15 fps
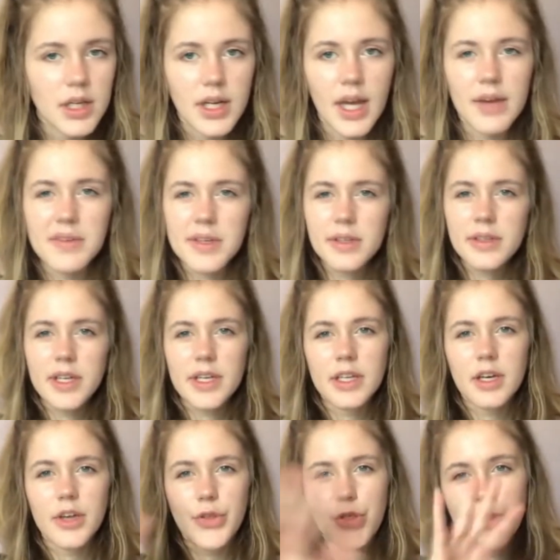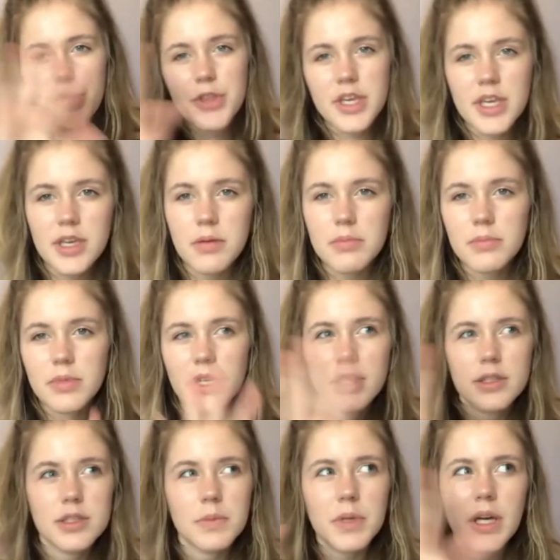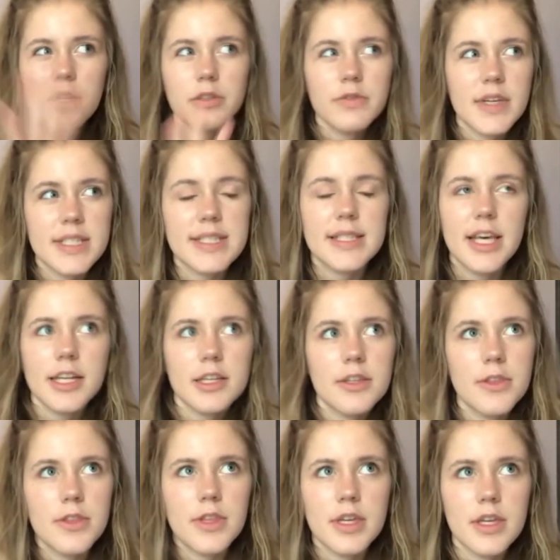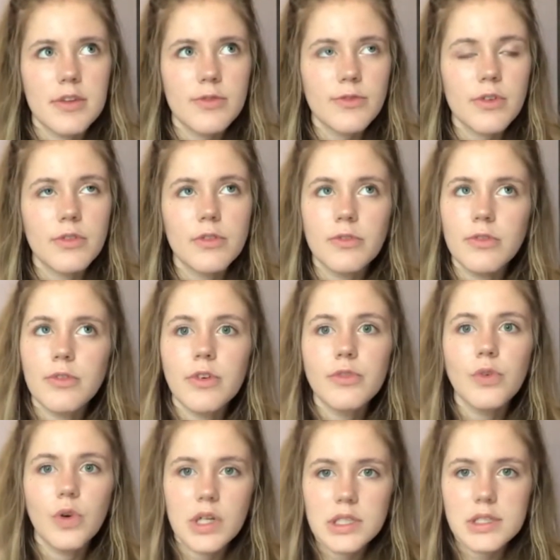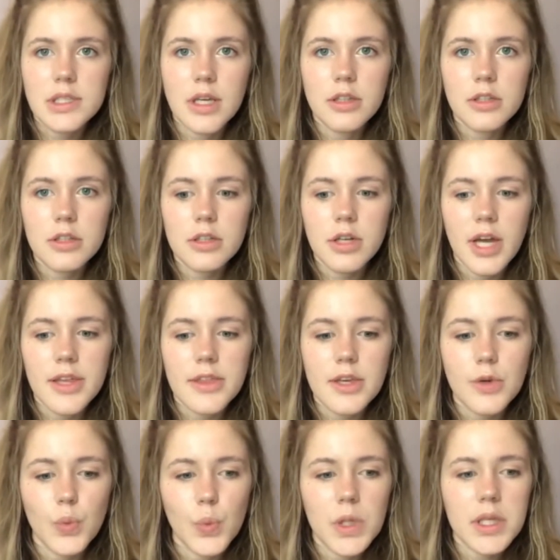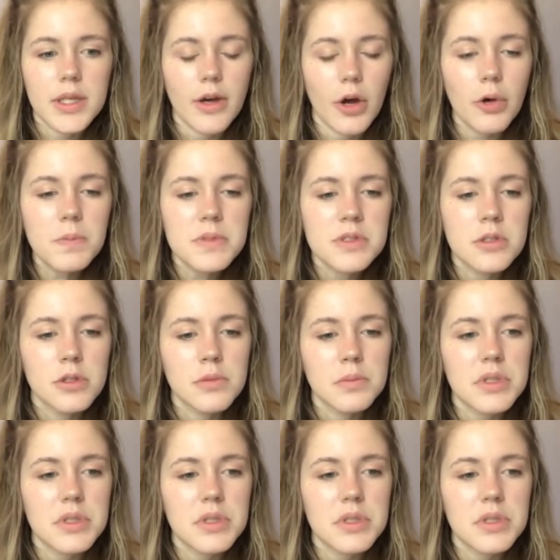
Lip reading: And having like a theme, like some kind of aesthetic theme for a seller, I think really helps,